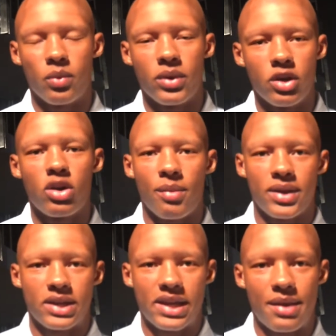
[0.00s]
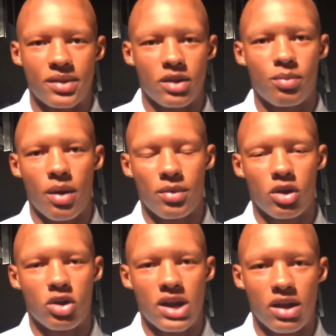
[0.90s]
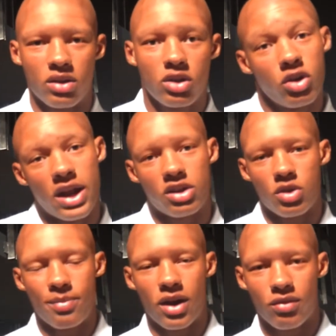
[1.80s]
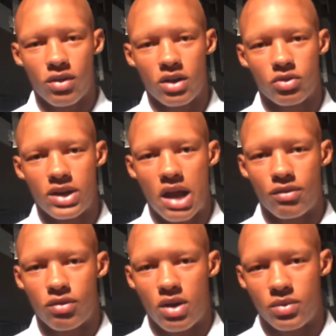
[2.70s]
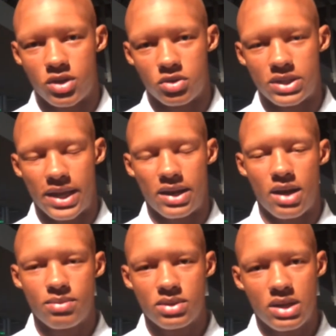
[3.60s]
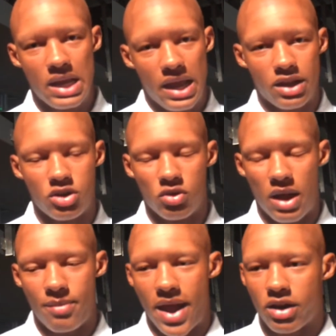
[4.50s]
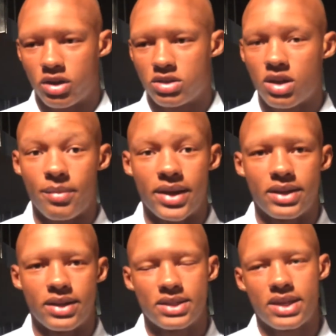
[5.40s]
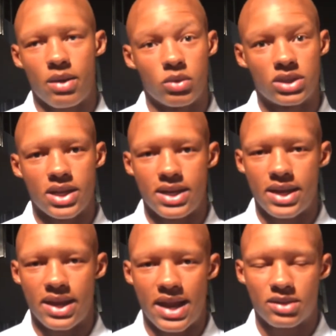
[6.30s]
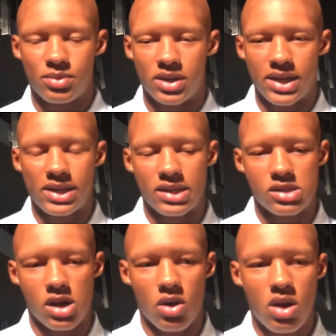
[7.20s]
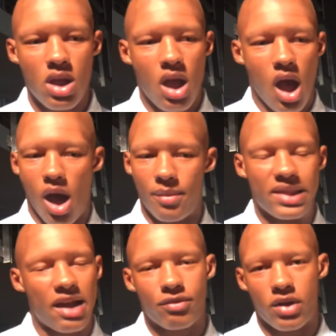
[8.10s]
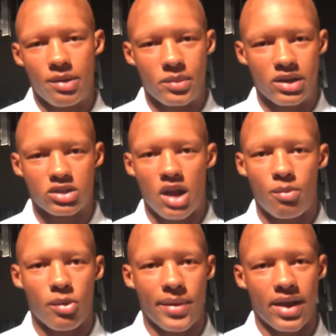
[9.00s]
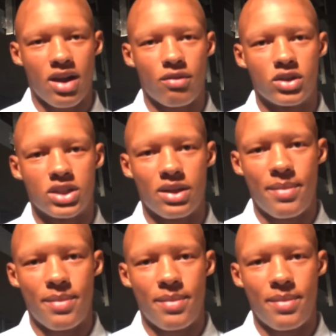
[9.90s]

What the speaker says: knew coming into the game that they were probably going to go down to a bare front, 3-down front with 2 stand-ups and 2 linebackers coming into this game, which they did as predicted. So in that front, I mean, it's a lot more man coverage in the